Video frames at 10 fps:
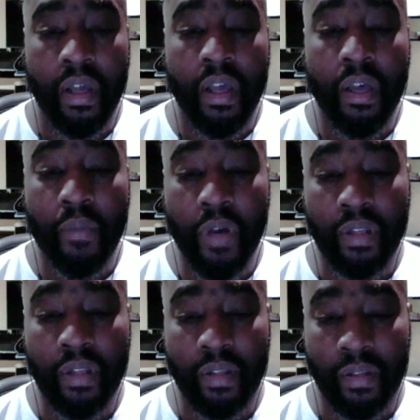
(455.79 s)

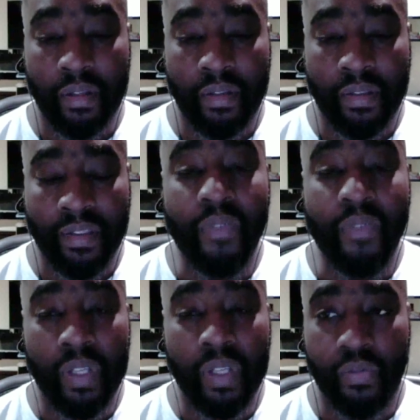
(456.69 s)
but
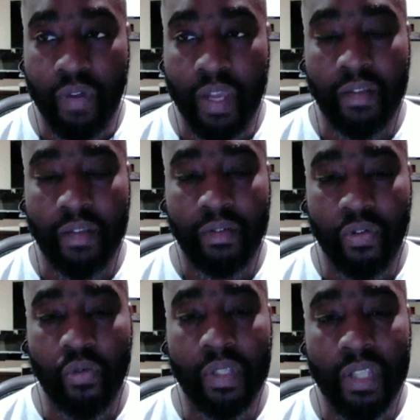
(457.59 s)
thankfully, Fred, you
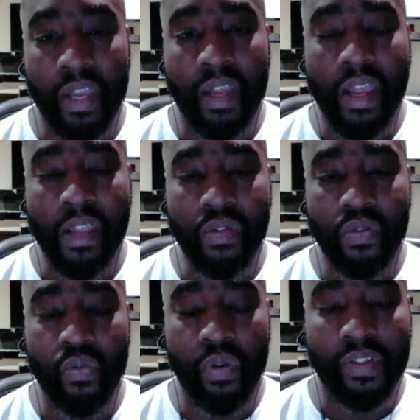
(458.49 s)
were there and you
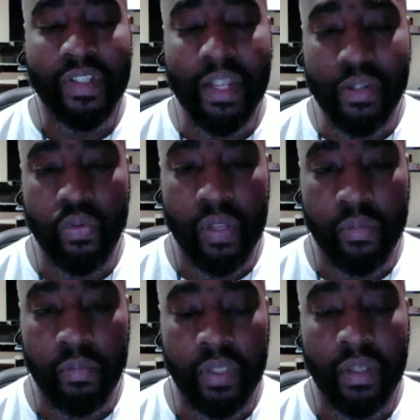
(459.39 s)
were gentle with
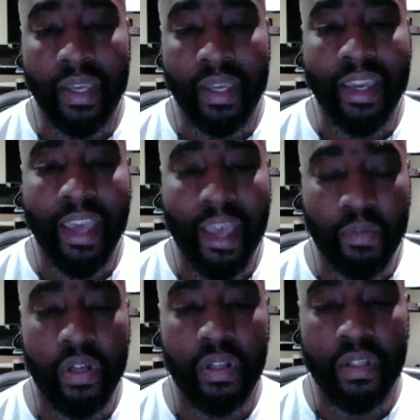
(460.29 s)
me and kept
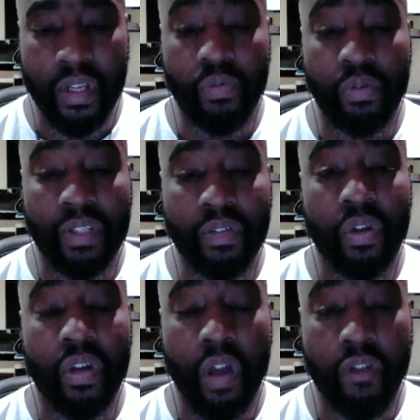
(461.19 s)
continually to
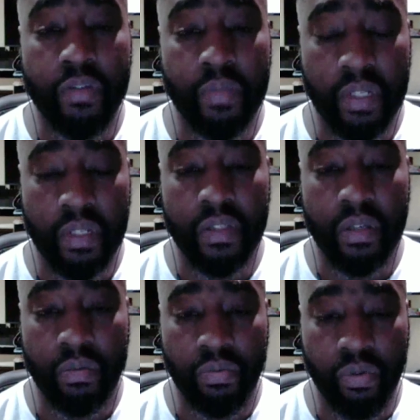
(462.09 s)
encourage me to
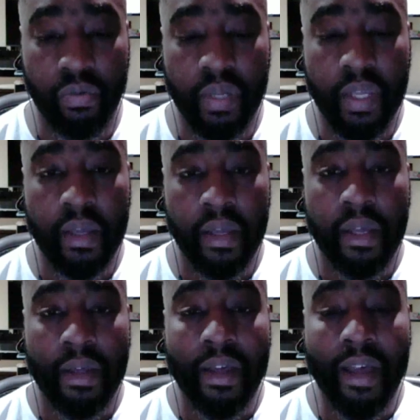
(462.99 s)
continue through.
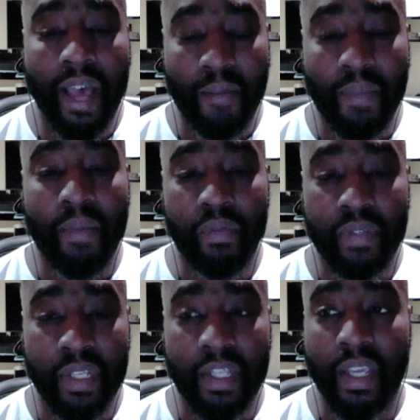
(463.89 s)
I'm able to
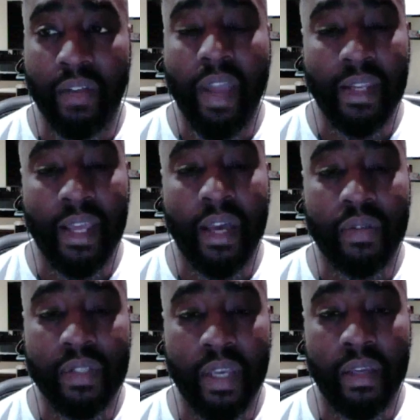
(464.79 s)
sit here right now and
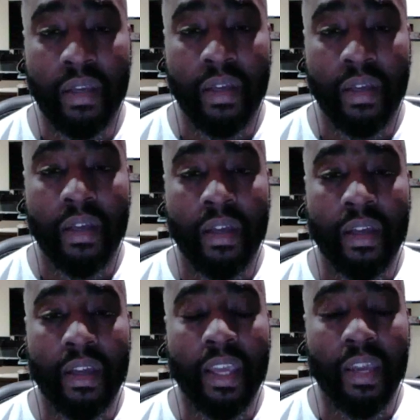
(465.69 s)
say
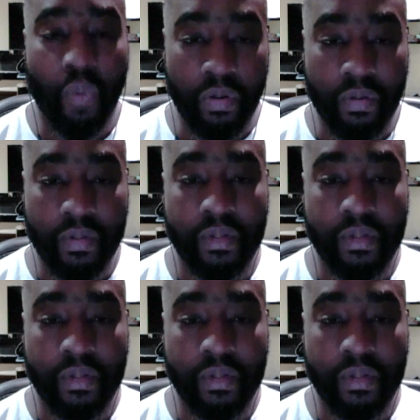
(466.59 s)
it works.